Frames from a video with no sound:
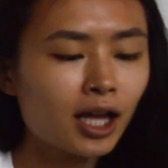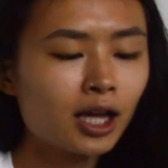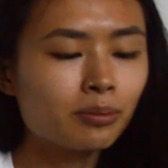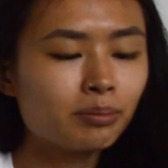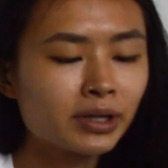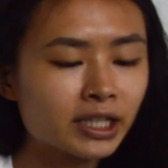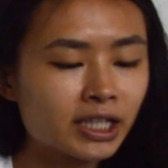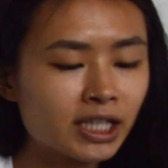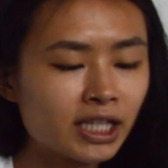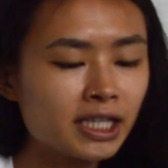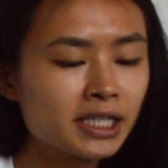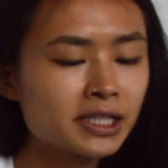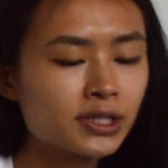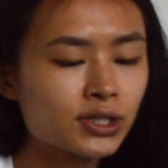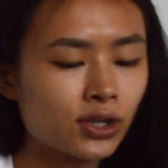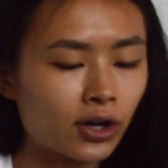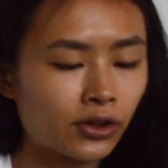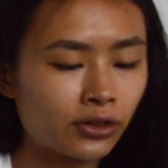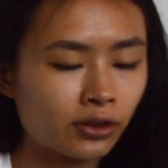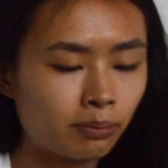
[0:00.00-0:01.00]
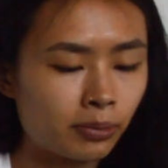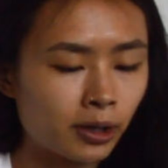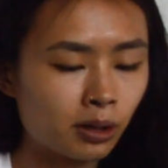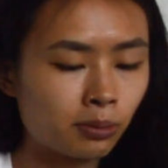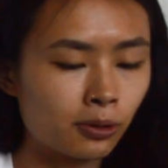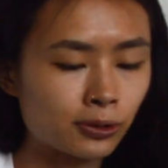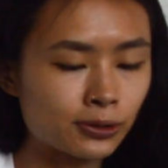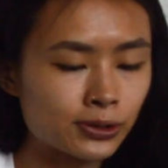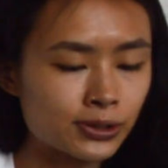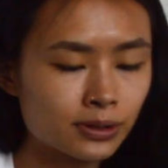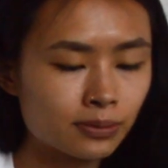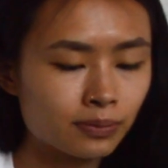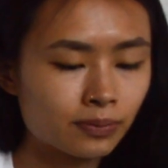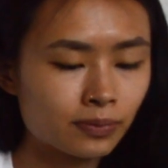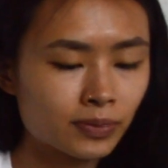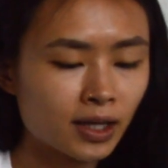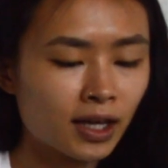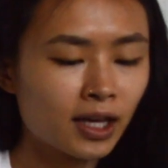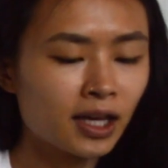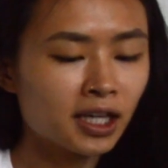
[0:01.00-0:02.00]
Magee saw the bubbles.
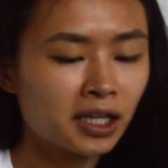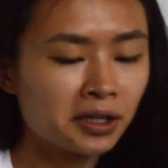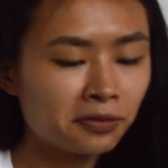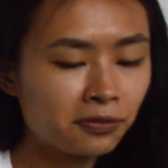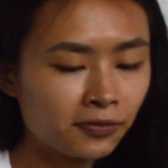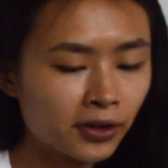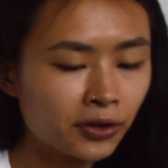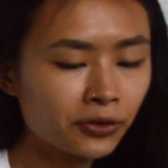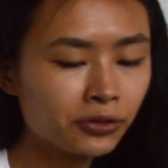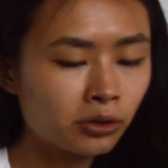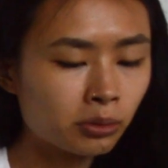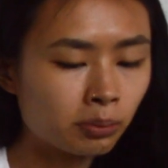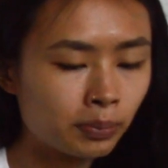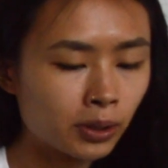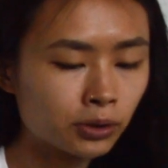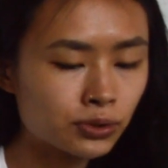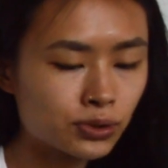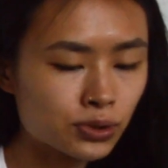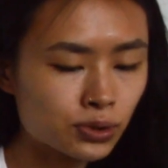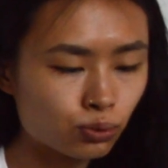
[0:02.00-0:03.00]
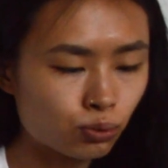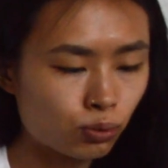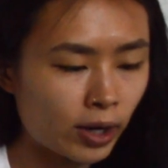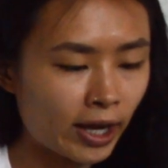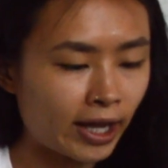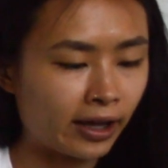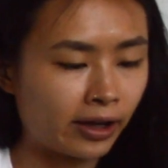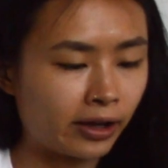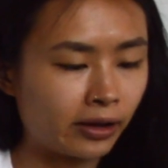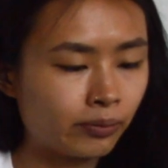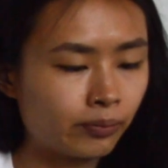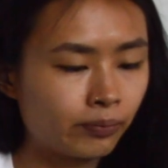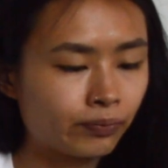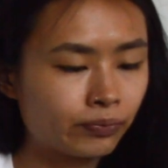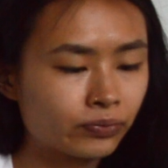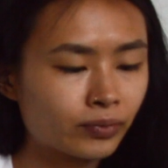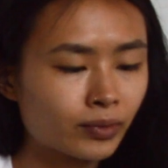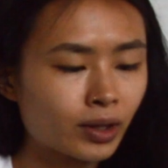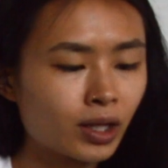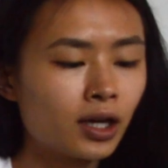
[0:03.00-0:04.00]
He felt the boat sway.
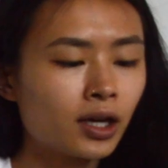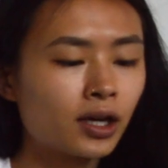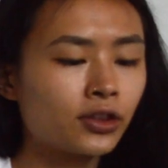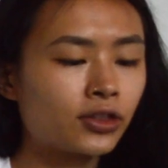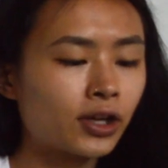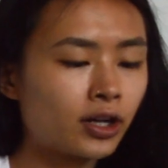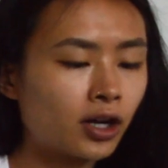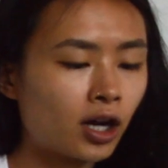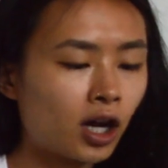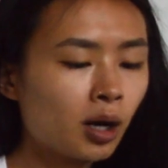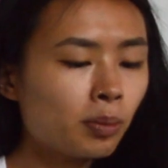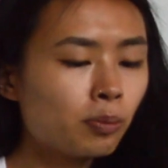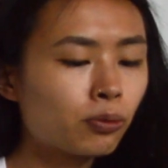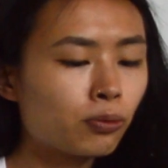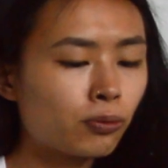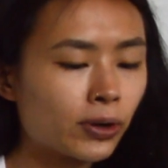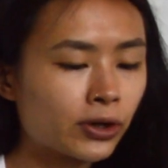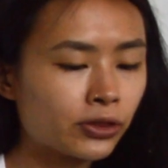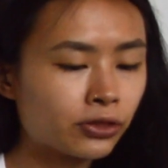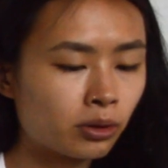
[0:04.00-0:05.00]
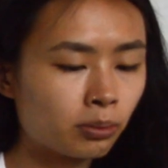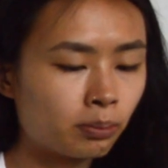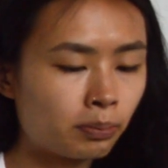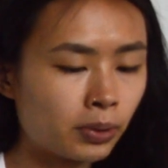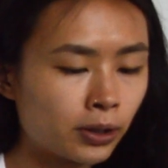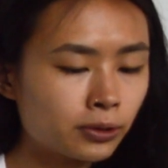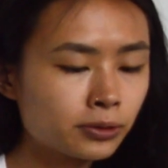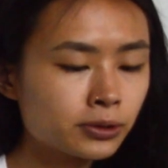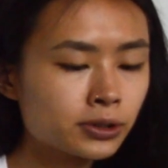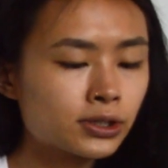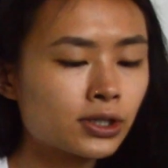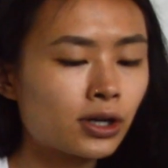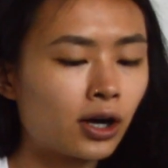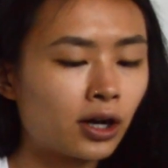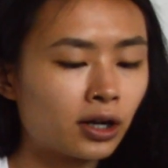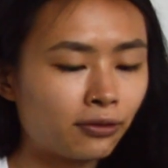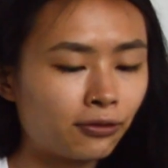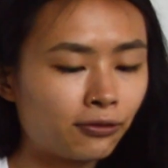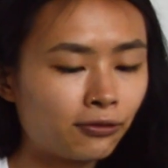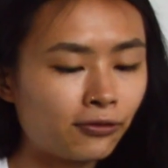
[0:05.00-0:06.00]
Then up went the boat
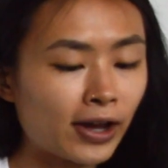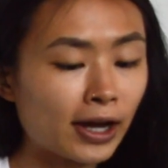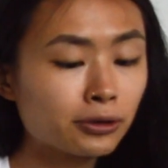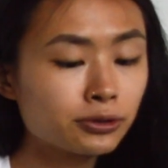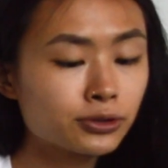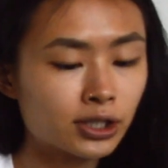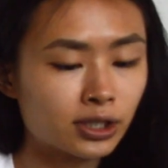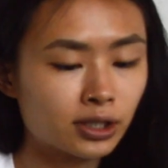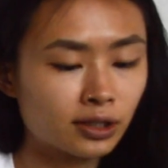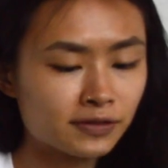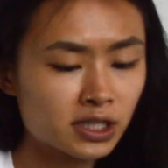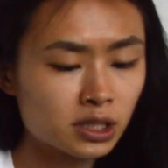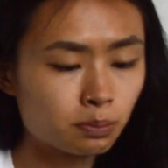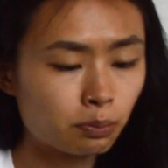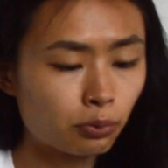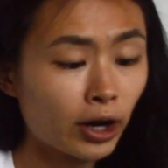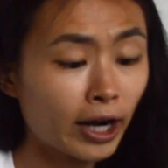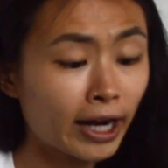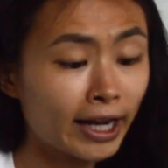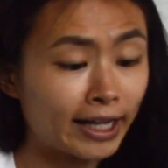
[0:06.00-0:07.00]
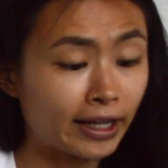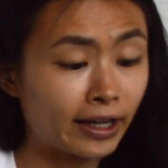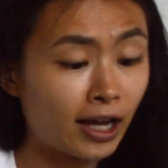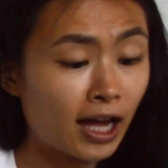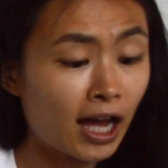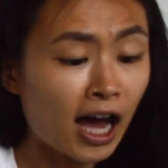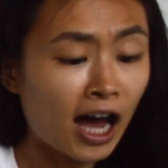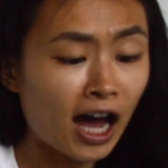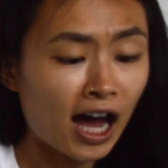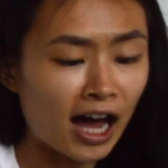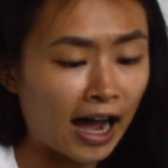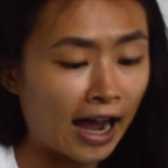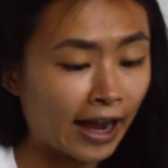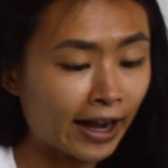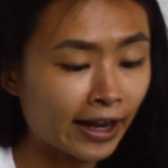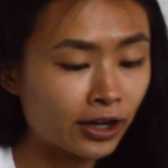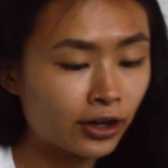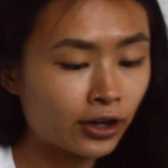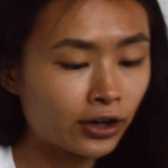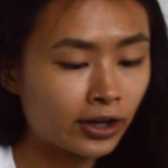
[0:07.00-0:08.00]
on a fountain of spray.
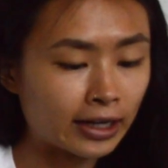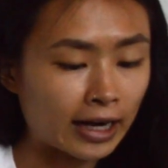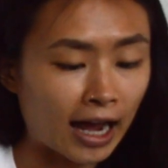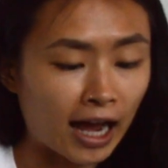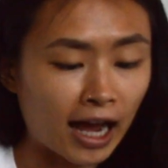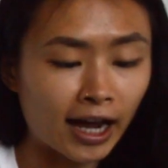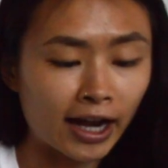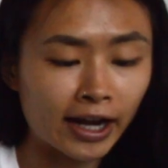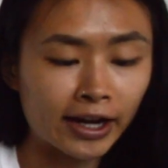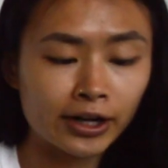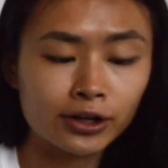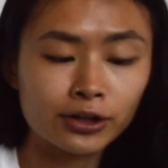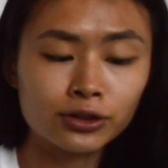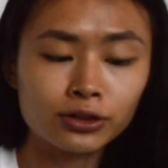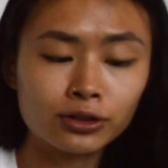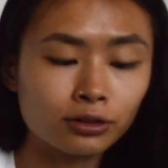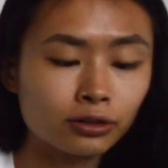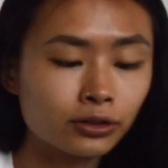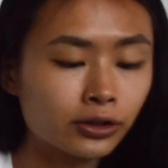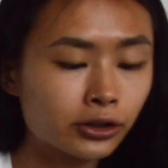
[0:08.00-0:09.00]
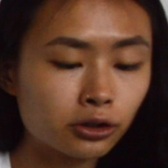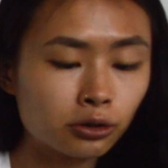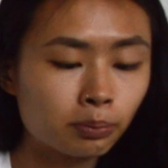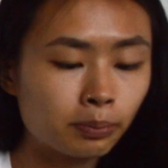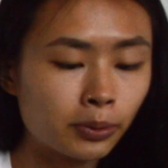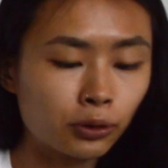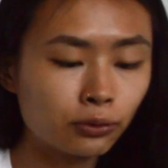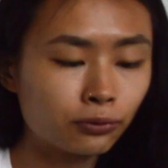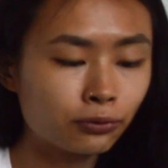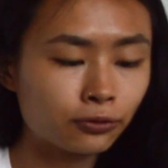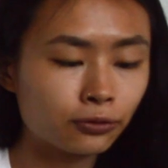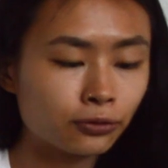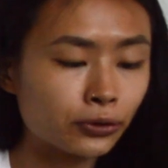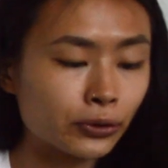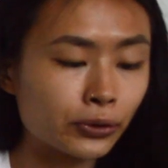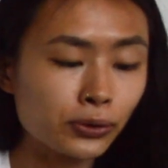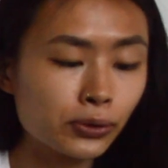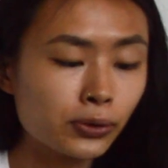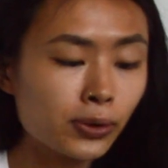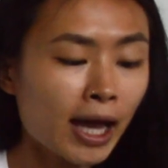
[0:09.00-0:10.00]
Higher and higher the little boat
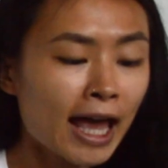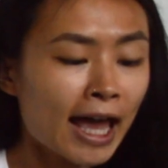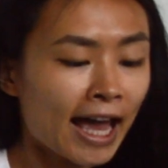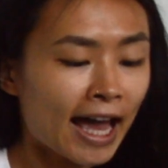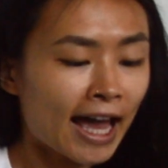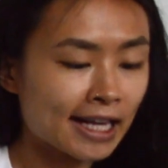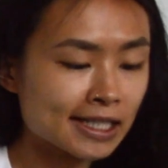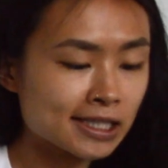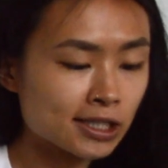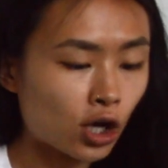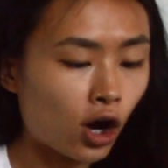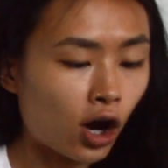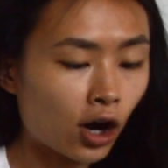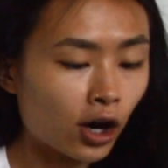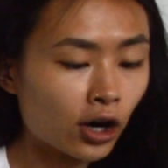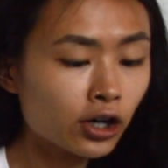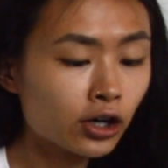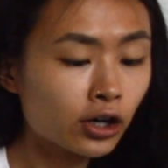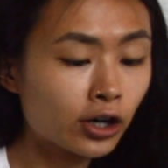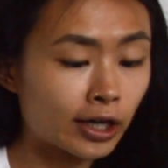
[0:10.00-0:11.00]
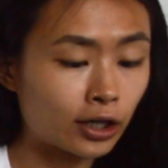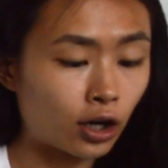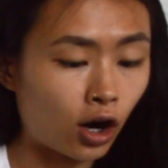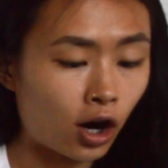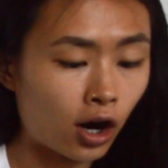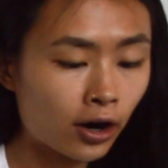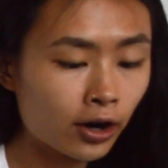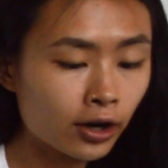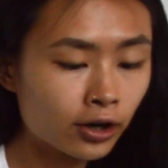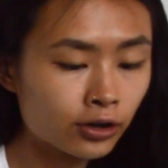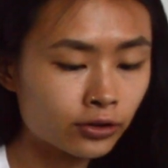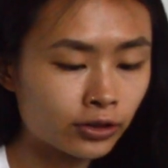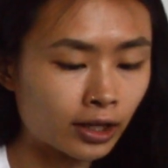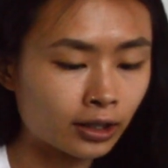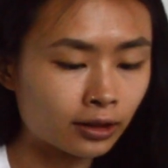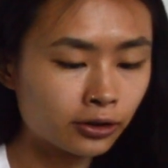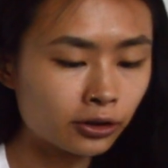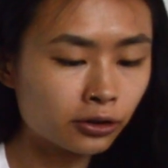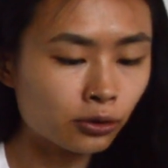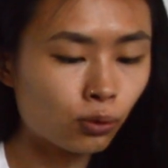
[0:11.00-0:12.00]
flew, as harder and harder
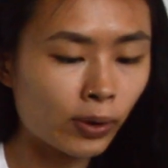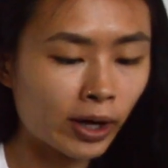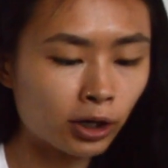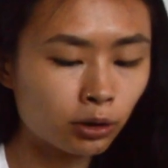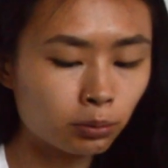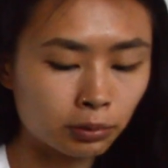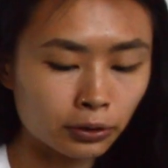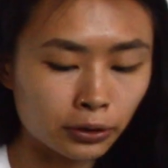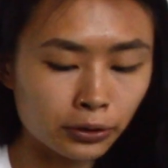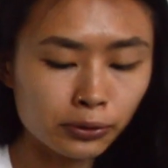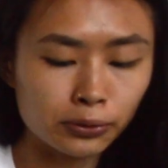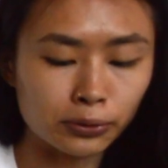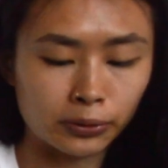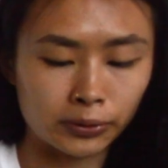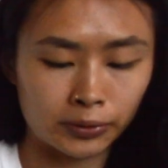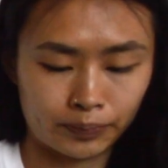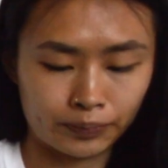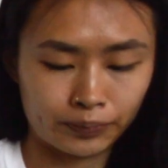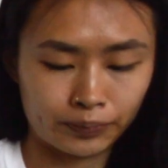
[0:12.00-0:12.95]
that little whale blew.